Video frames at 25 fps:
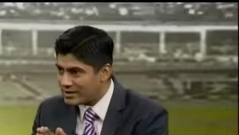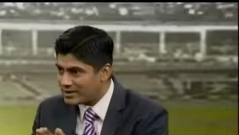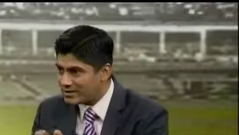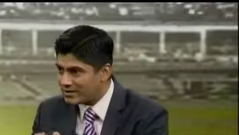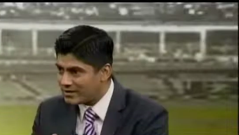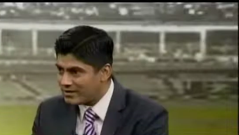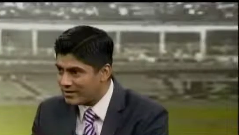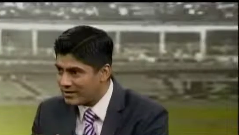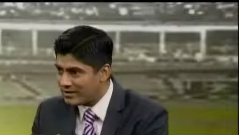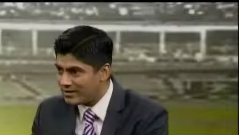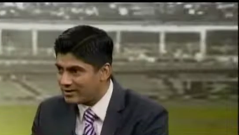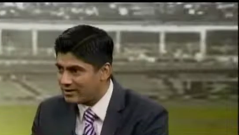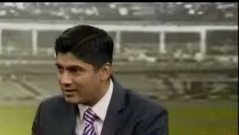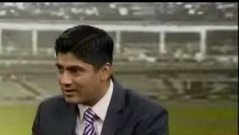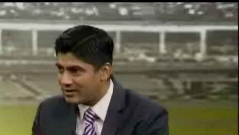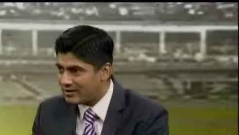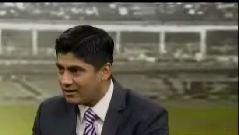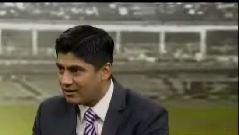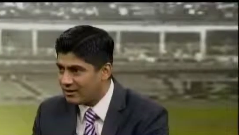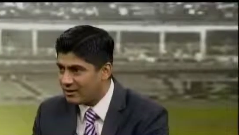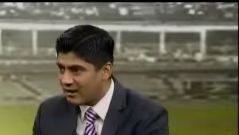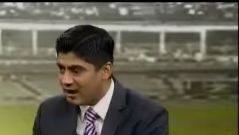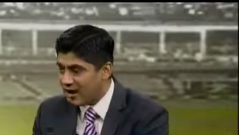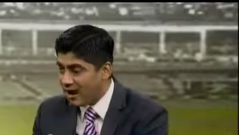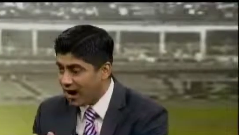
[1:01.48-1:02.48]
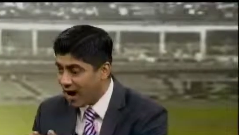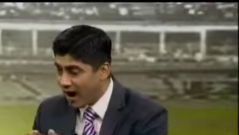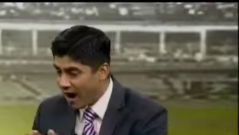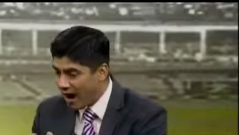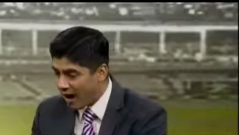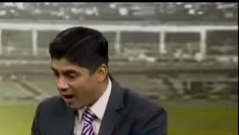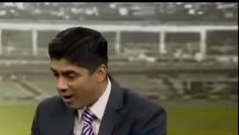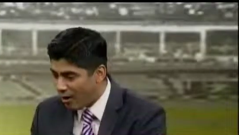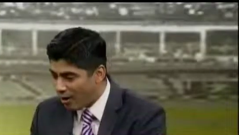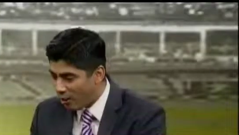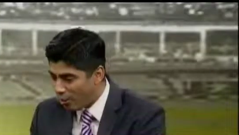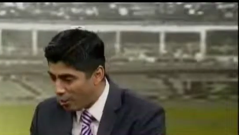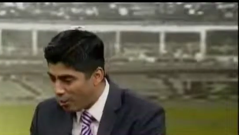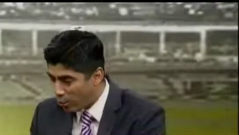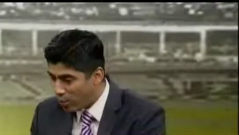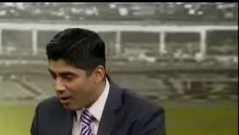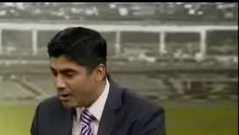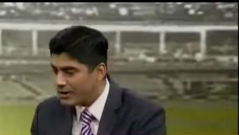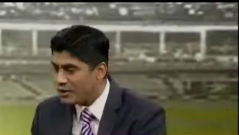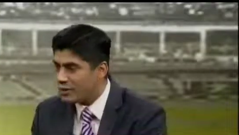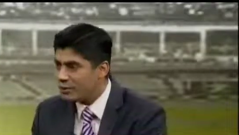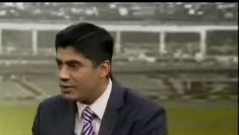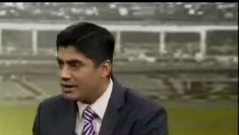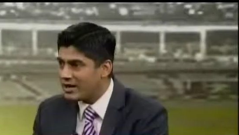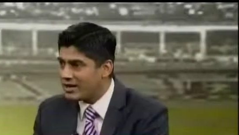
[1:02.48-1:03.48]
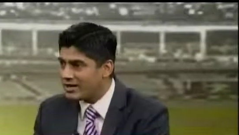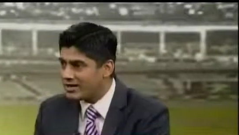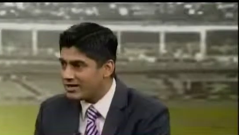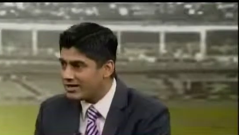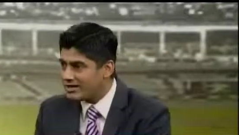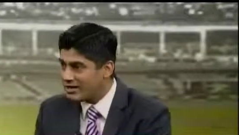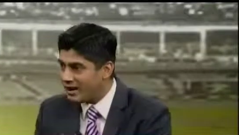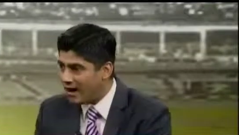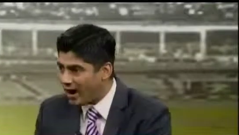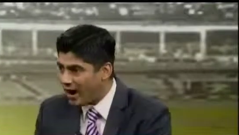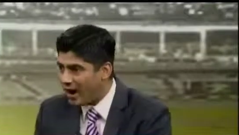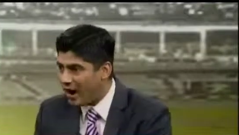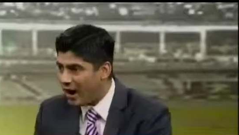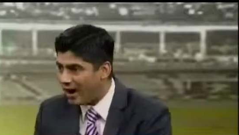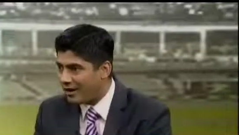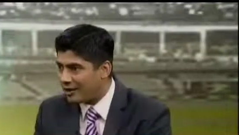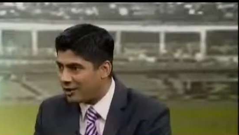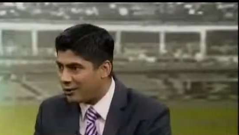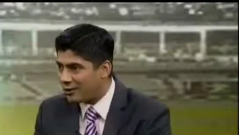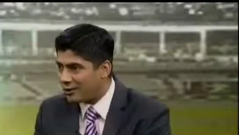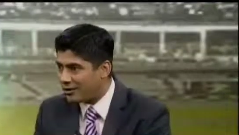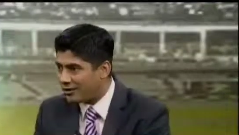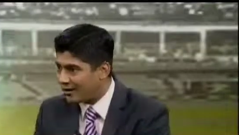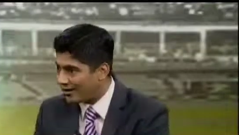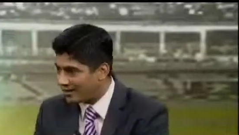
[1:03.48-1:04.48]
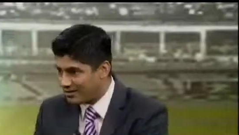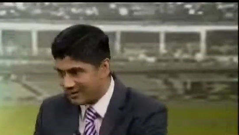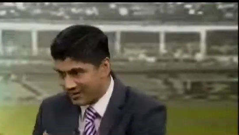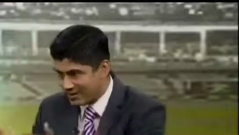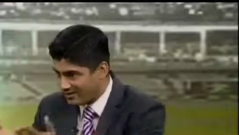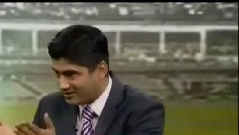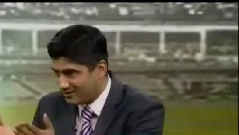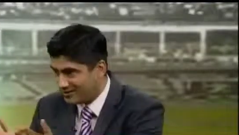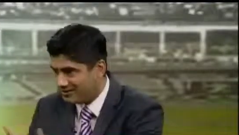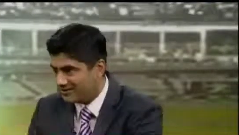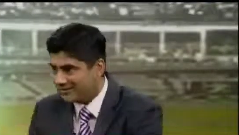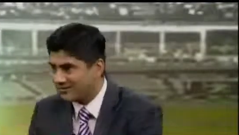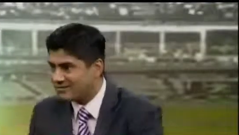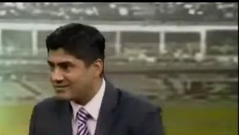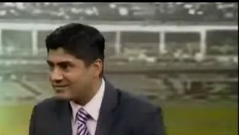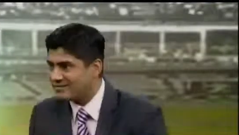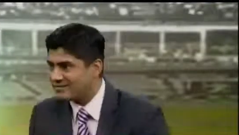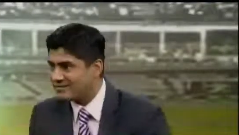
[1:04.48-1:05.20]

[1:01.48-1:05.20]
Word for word: Which cricketer were you dating? Are you dating?